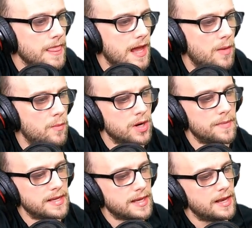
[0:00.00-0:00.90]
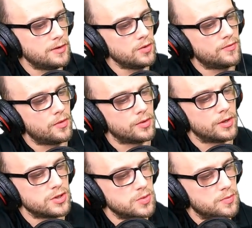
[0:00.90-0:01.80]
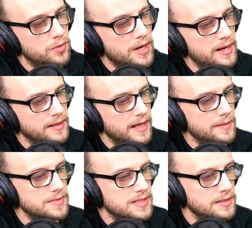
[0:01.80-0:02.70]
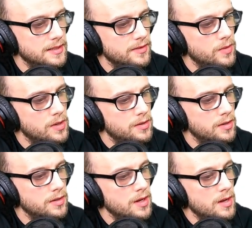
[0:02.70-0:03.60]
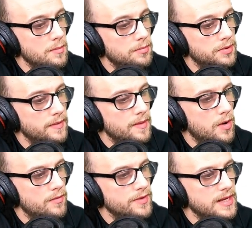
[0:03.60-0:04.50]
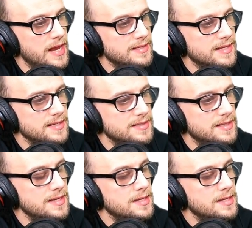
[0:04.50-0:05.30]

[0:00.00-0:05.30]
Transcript: And we're going to make a new folder to put our games in if we're going to play them off the SSD.